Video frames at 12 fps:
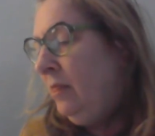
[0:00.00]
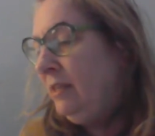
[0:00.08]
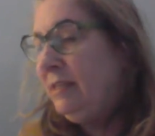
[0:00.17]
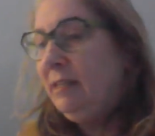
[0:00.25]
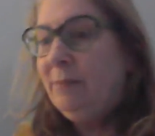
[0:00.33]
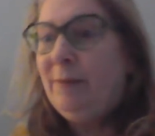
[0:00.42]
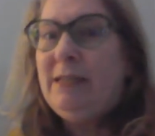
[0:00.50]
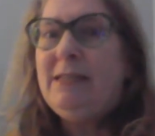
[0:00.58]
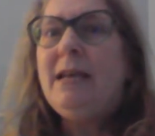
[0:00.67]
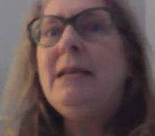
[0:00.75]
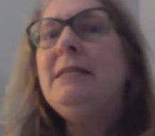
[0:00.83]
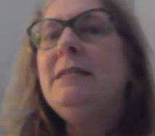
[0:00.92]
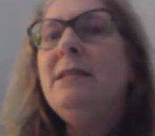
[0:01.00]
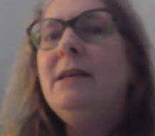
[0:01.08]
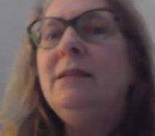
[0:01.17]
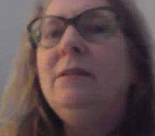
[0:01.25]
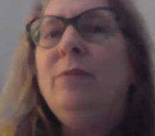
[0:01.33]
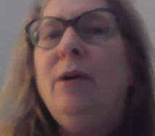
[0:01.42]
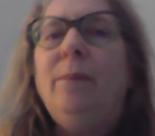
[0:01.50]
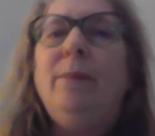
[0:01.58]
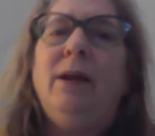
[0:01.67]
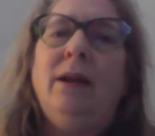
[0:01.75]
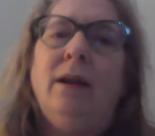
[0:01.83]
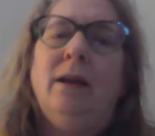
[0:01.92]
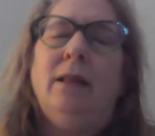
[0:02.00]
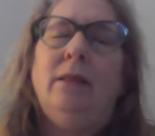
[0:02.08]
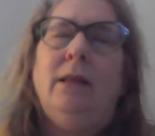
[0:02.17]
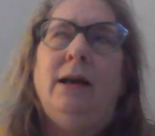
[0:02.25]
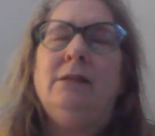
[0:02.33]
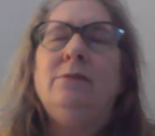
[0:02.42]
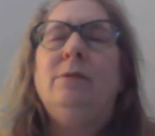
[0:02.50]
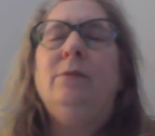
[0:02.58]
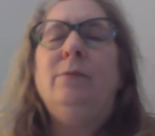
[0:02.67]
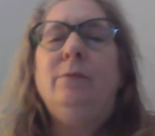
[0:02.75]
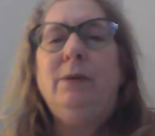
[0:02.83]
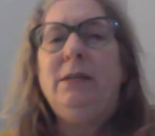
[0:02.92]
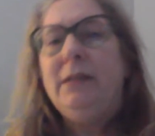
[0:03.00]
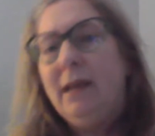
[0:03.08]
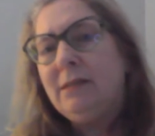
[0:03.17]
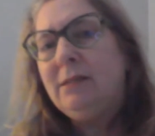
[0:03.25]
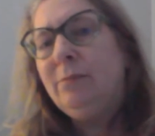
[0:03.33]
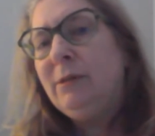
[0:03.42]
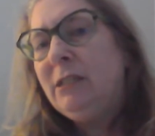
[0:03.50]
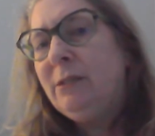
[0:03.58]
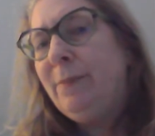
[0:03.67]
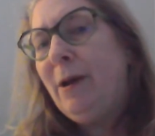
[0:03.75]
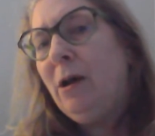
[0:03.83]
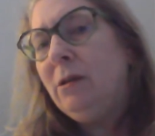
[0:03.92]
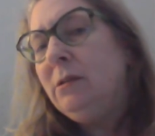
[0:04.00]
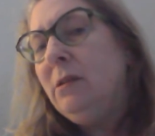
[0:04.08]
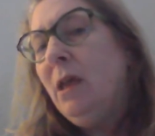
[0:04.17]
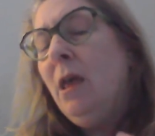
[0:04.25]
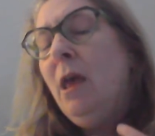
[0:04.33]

This is my second to last one. My last one will be next month's box.